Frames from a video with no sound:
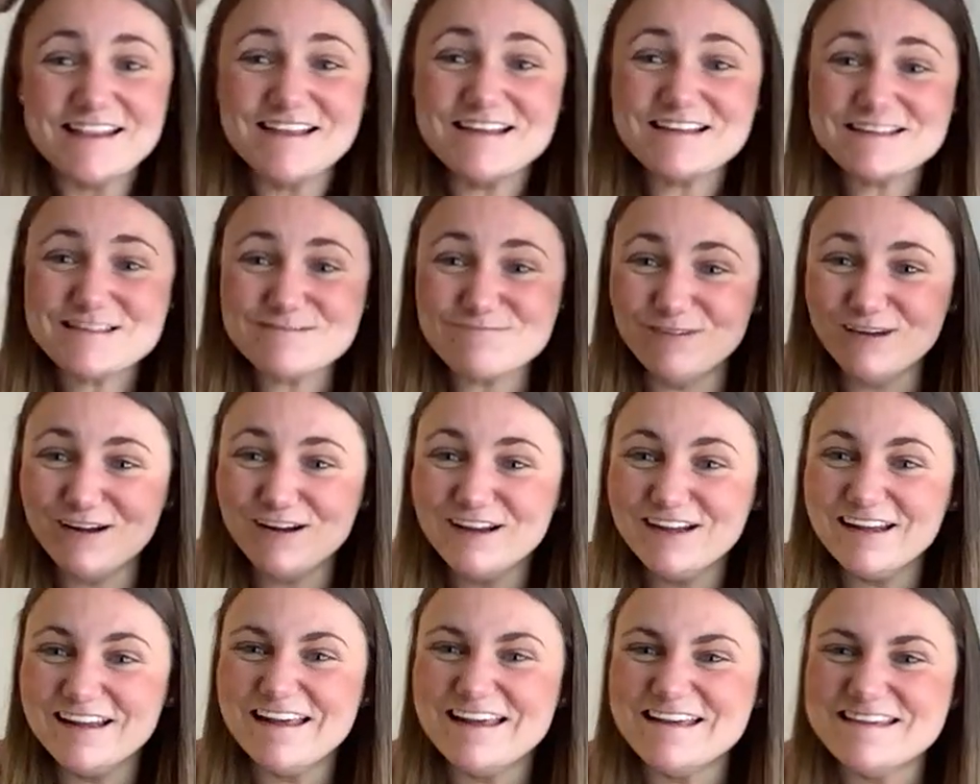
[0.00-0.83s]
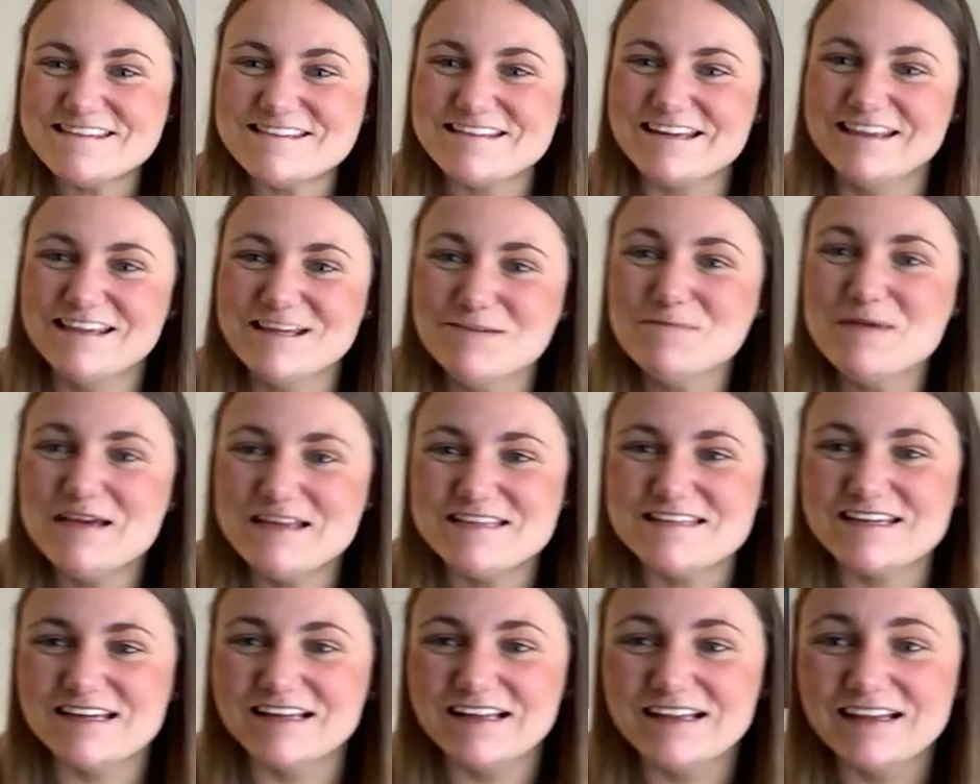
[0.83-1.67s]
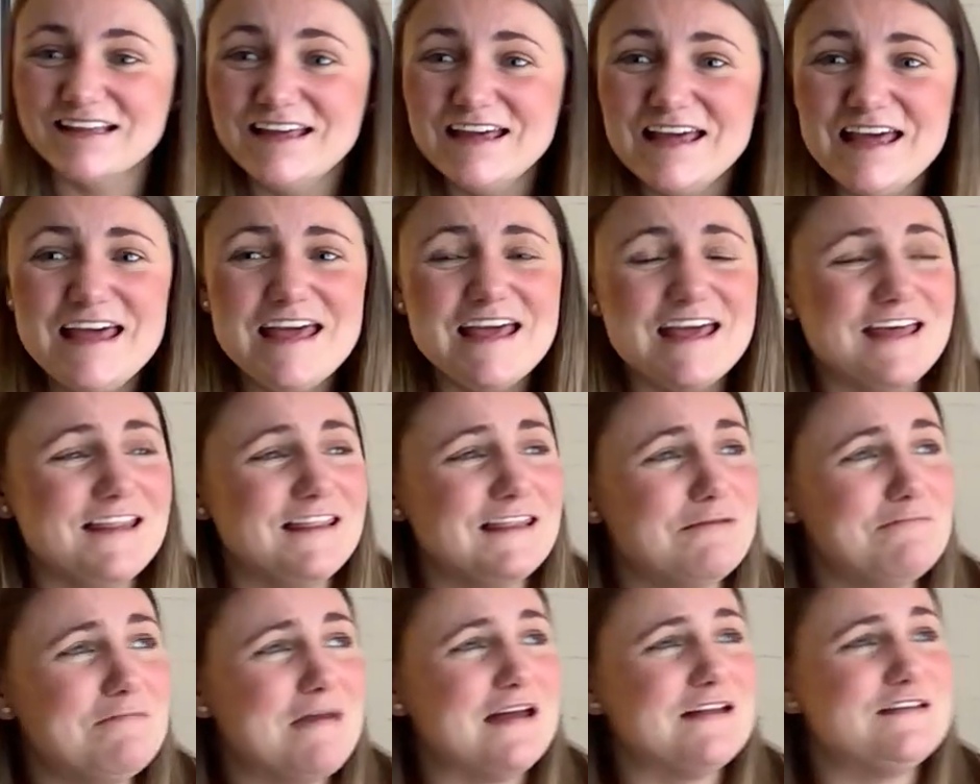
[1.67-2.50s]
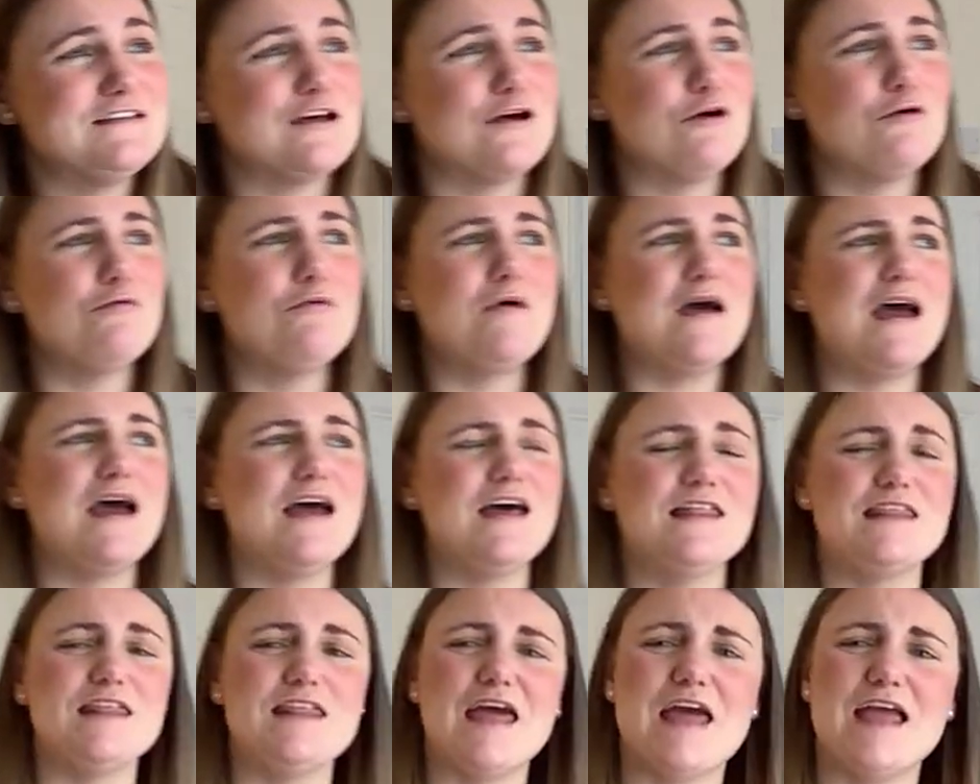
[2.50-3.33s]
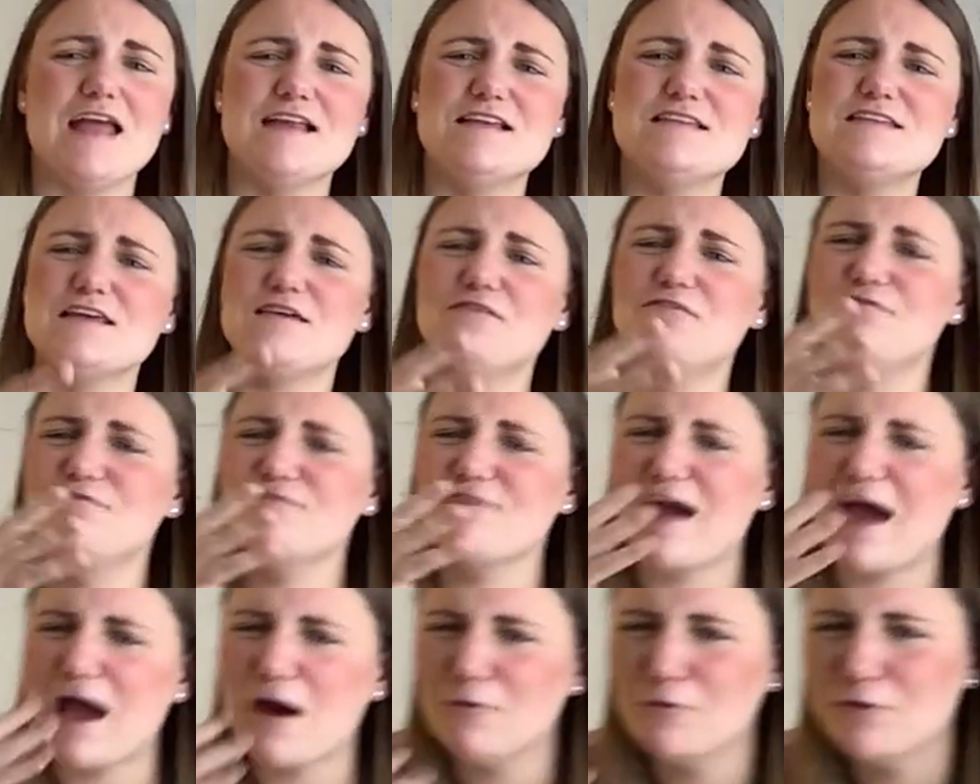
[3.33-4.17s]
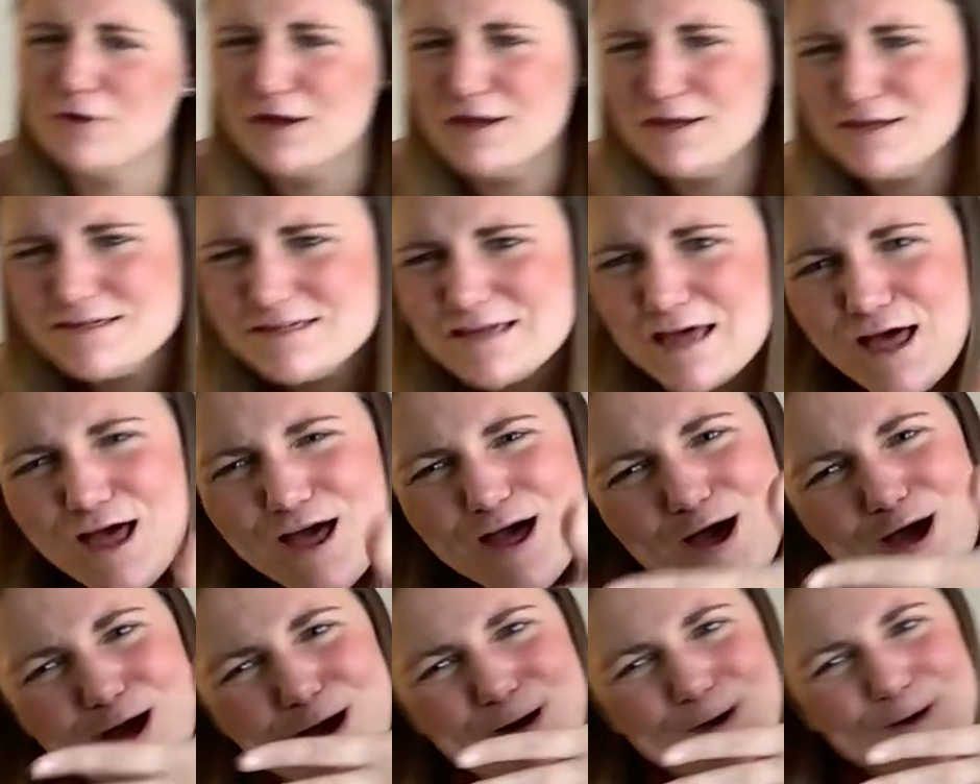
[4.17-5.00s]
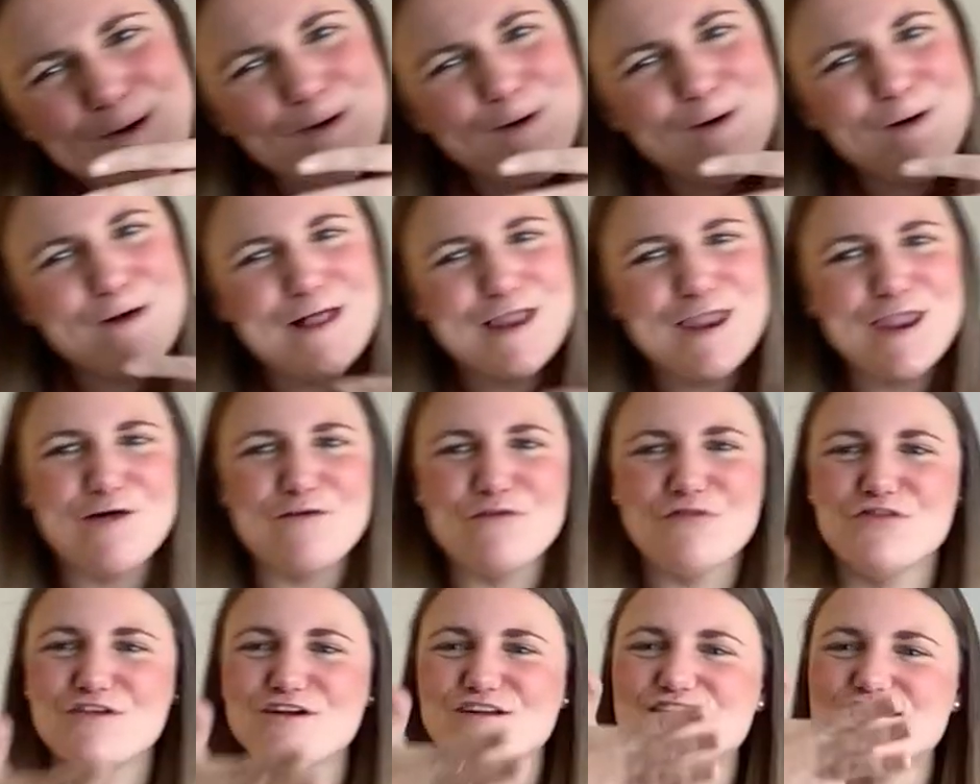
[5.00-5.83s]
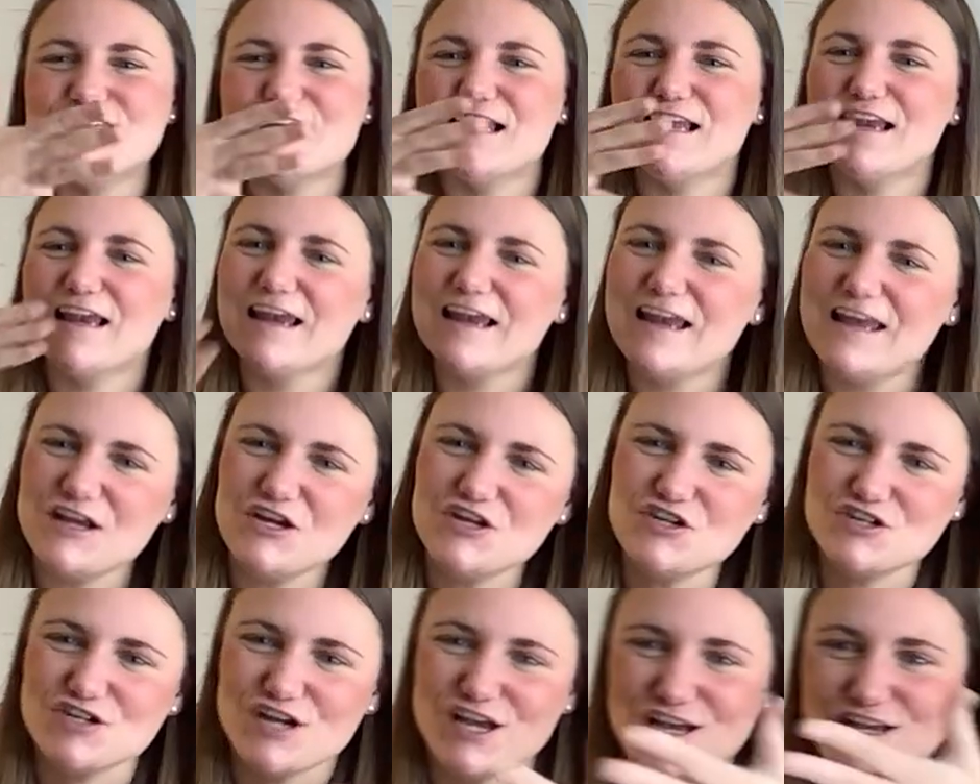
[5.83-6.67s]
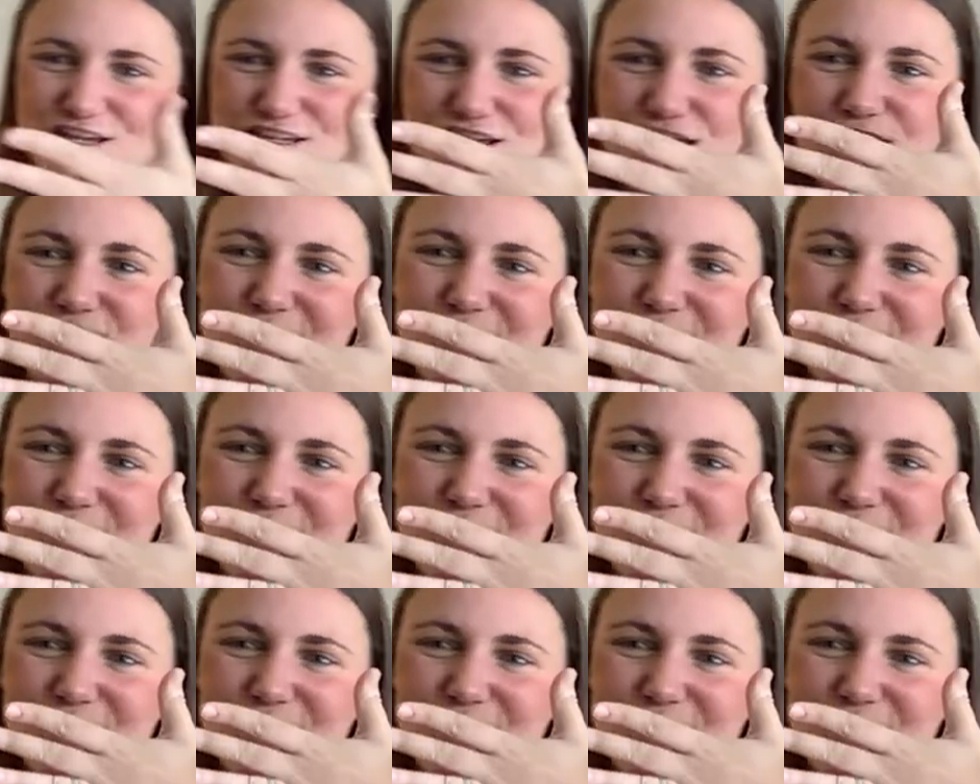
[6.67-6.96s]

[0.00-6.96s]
the smallest and the middle in the meadow where they devoured all of the delicious